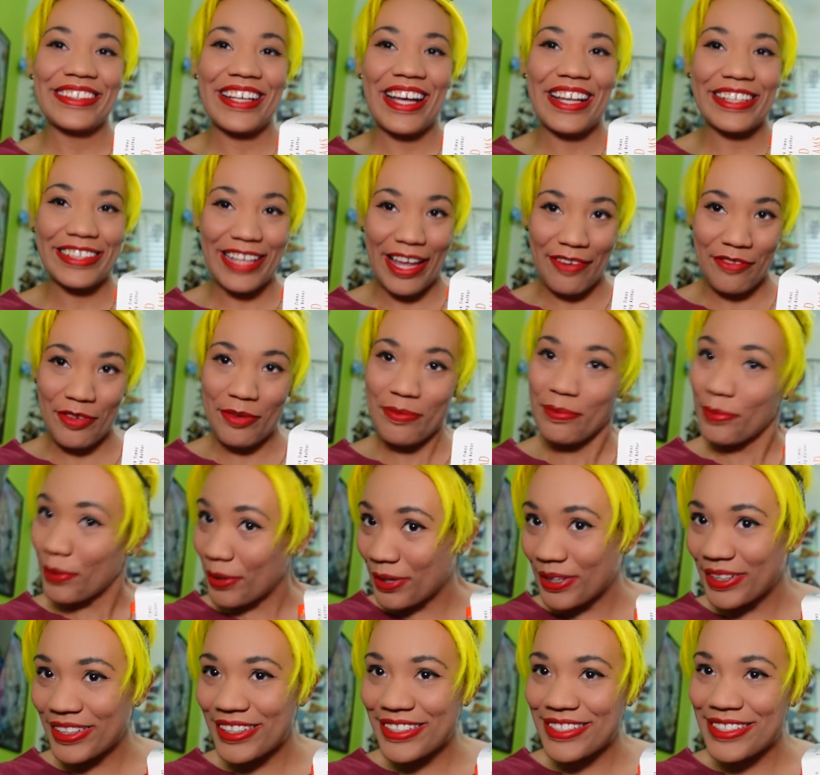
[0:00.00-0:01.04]
11
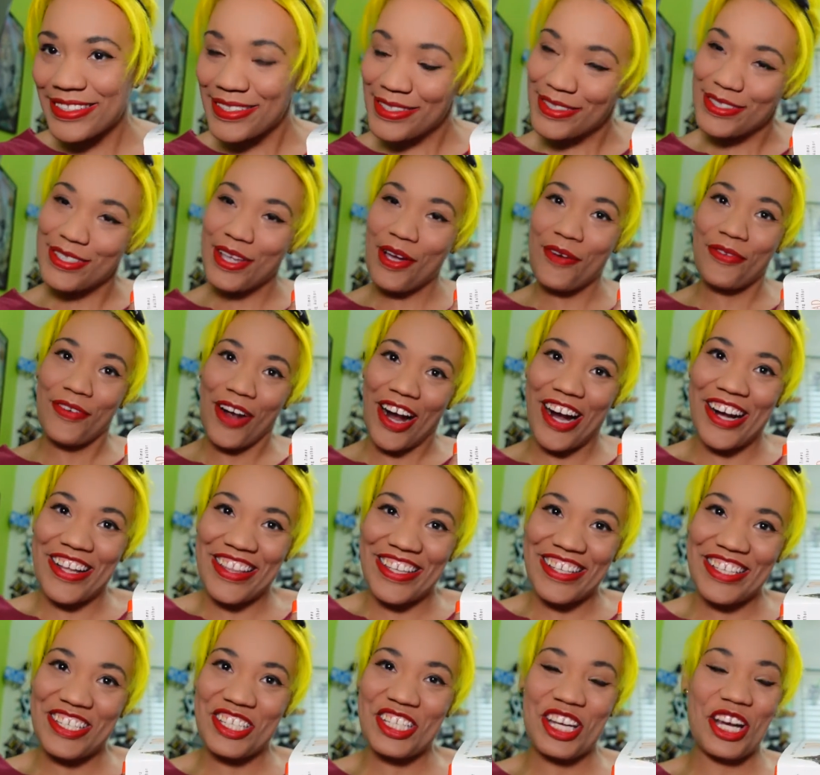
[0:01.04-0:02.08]
books so far
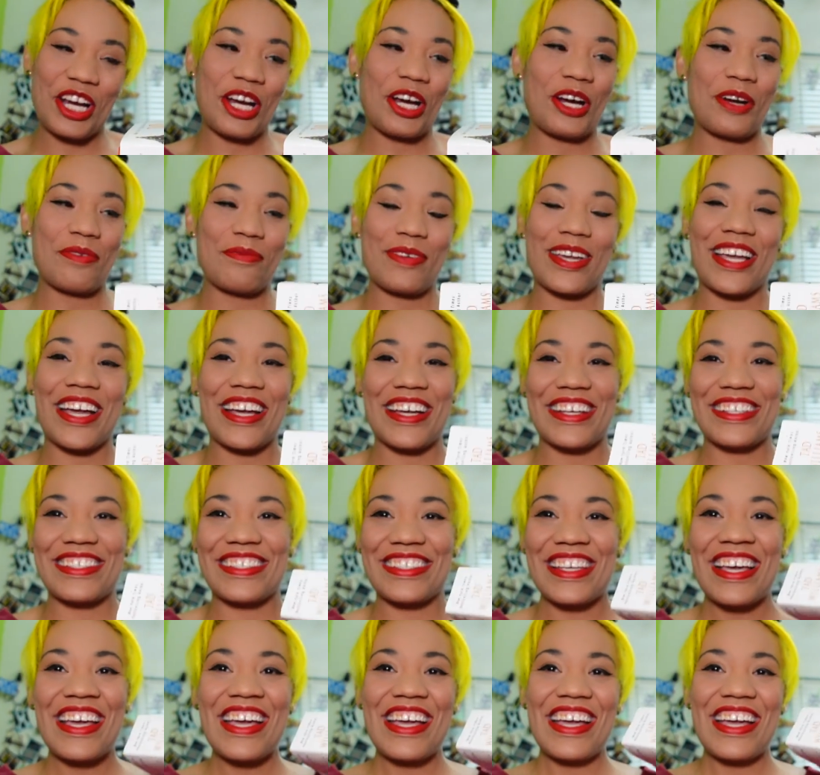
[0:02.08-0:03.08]
this year, because